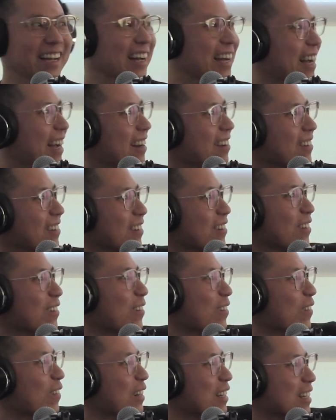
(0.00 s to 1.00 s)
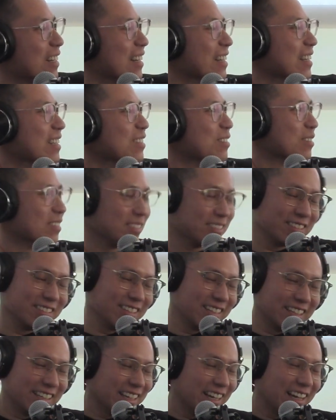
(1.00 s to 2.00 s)
I don't know what it is.
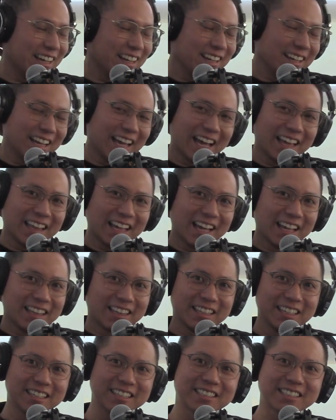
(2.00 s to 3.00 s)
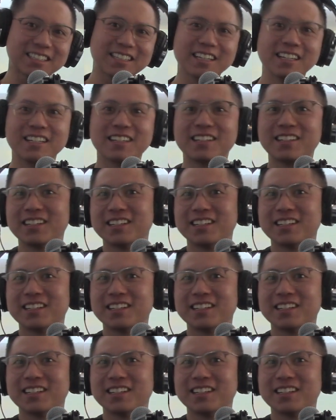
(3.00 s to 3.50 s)
Like I think it's like